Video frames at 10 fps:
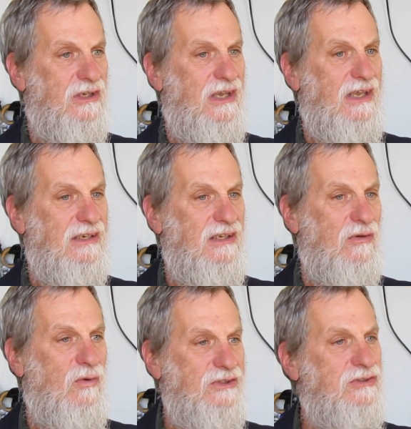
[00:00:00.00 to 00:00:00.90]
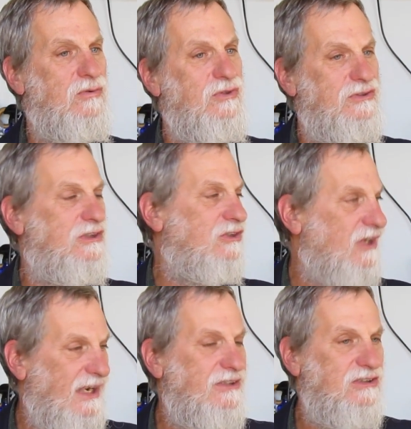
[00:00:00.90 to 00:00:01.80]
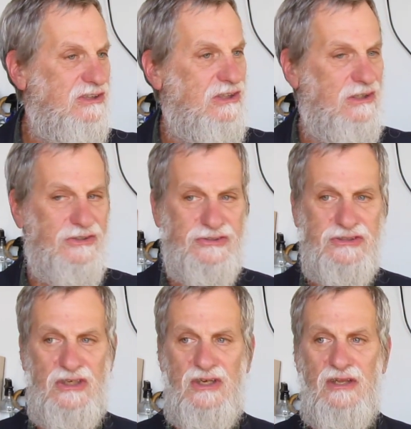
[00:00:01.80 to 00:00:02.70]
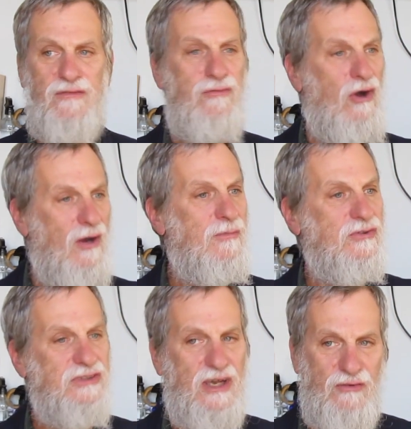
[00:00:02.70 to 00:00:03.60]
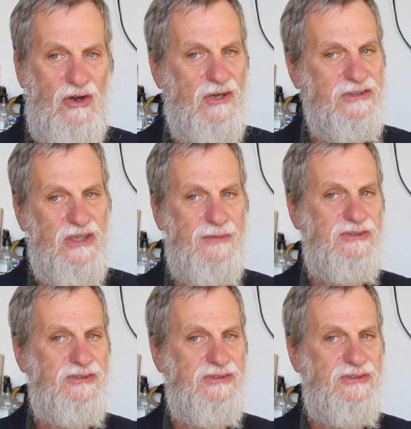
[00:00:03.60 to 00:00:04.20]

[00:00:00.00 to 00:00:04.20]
And once you lose the tractor dealers, the farmers have a hard time